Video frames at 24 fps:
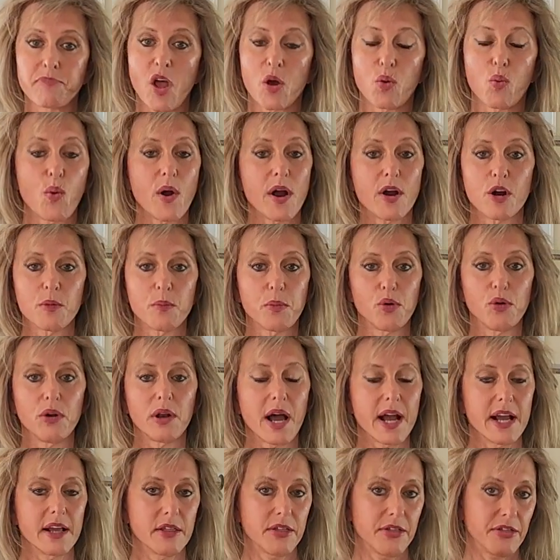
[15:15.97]
wearable
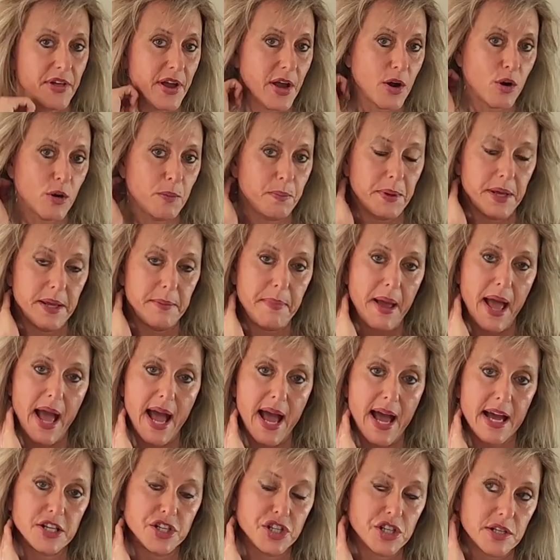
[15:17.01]
light therapy
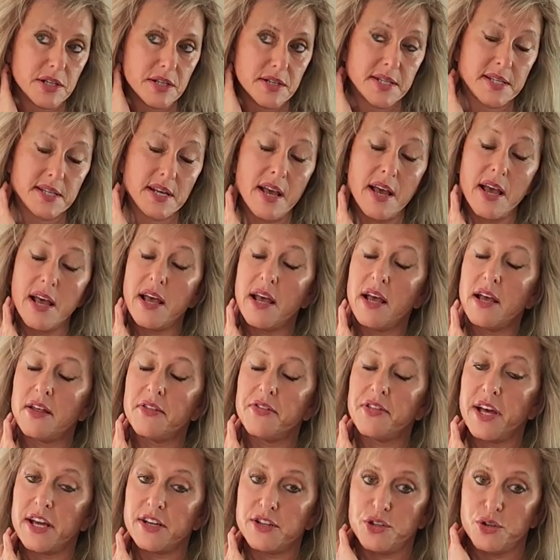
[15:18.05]
patches
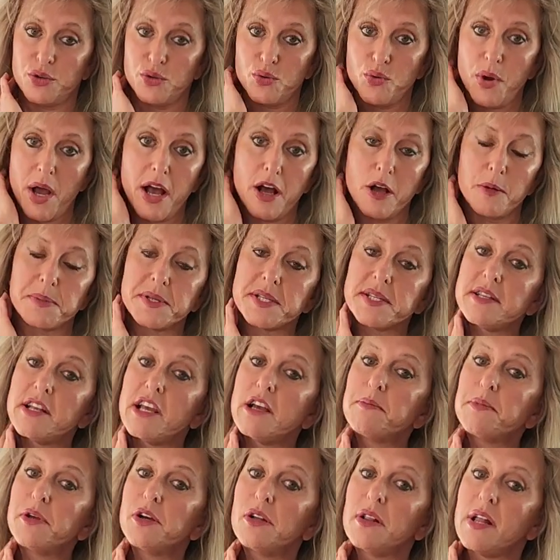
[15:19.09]
that do help
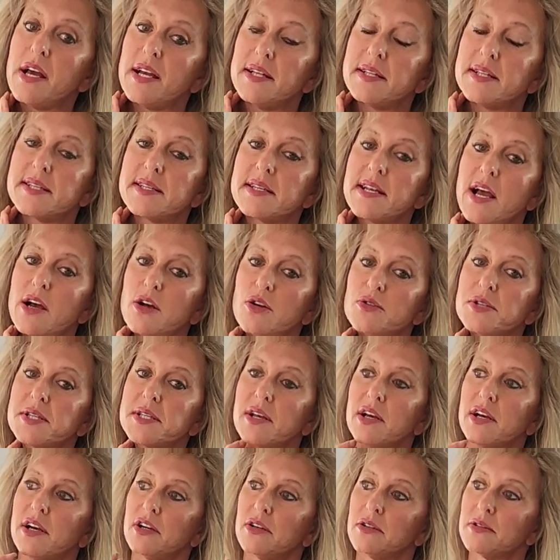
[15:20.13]
stimulate stem
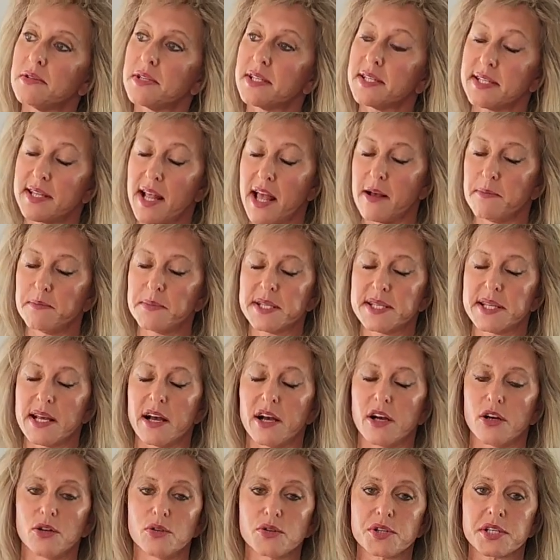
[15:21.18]

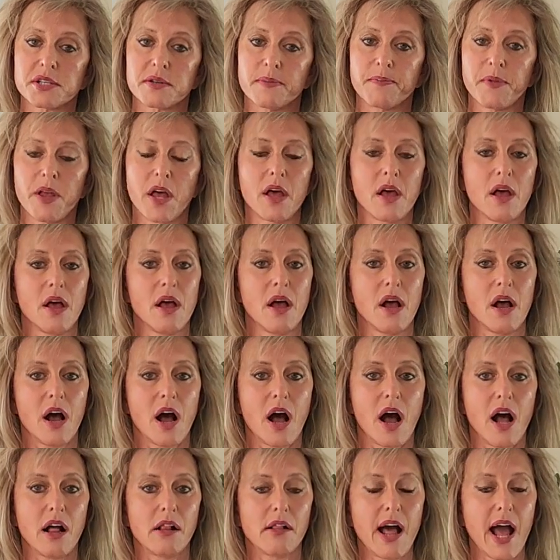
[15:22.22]
cells,
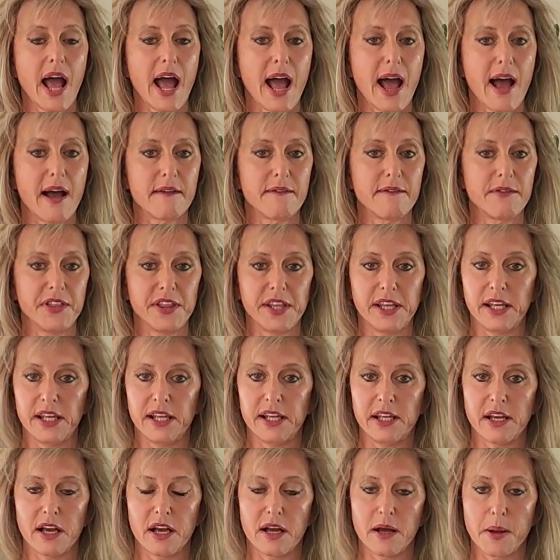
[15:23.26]
I'll have
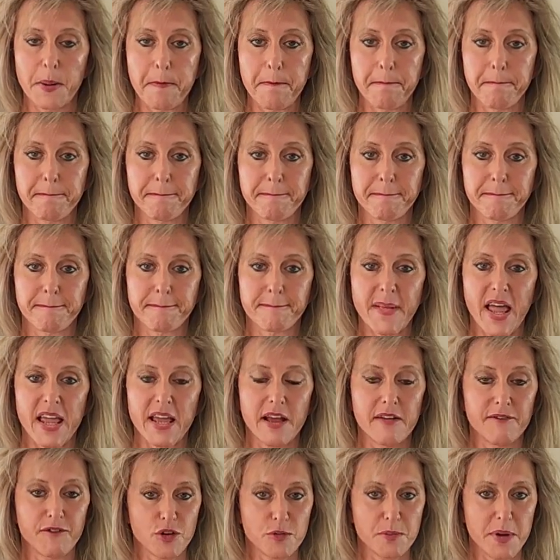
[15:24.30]
the
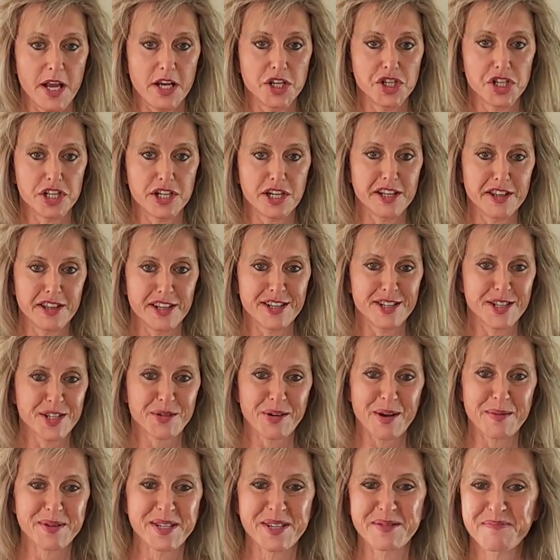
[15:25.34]
information in the
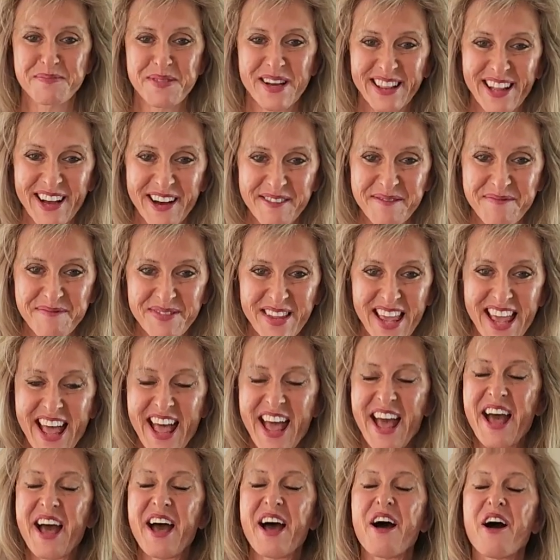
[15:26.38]
description below.
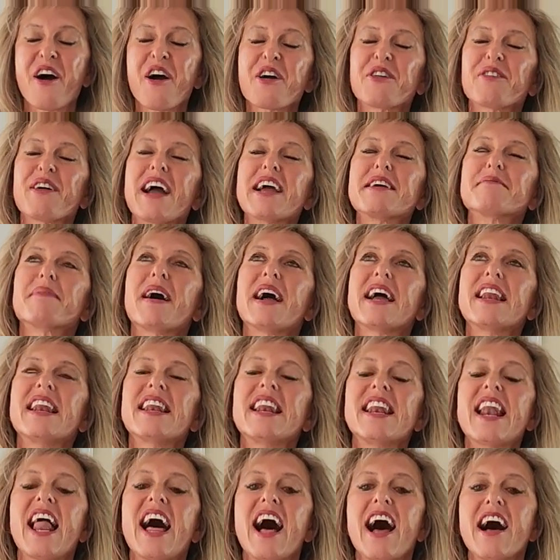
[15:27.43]
All right,
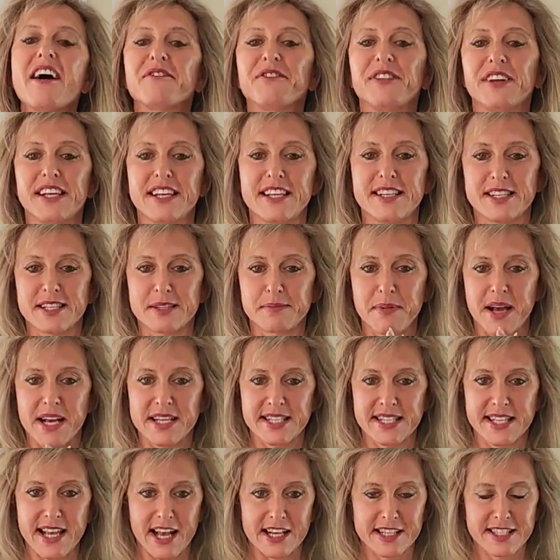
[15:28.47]
my lovelies, my
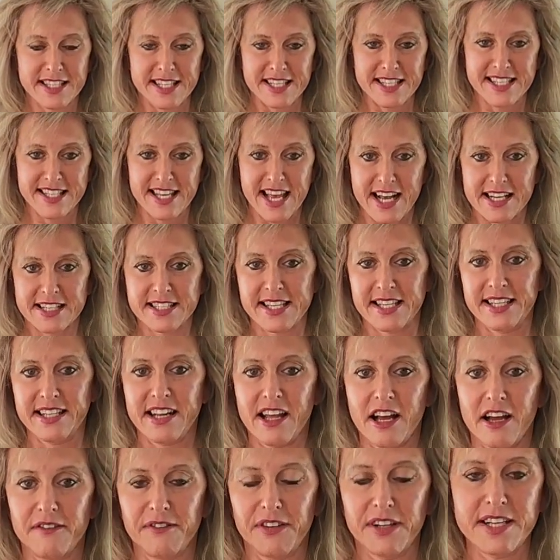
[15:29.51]
sexy, sexy
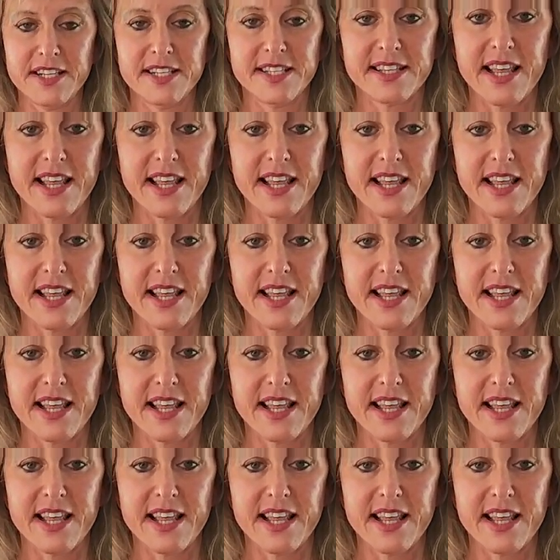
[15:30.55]
lovelies,